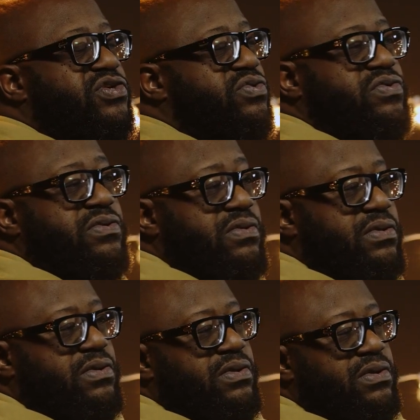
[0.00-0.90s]
to
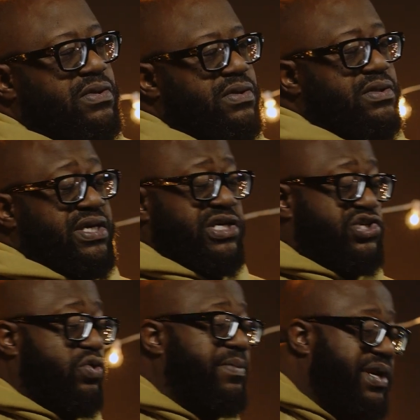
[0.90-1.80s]
the
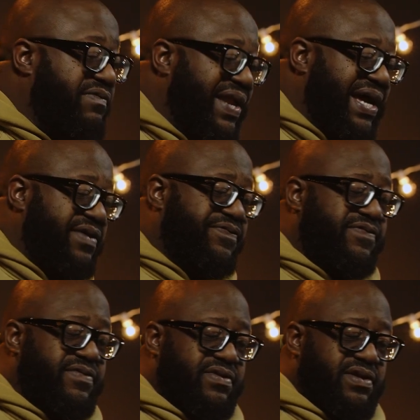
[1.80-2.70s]
enjoyment of life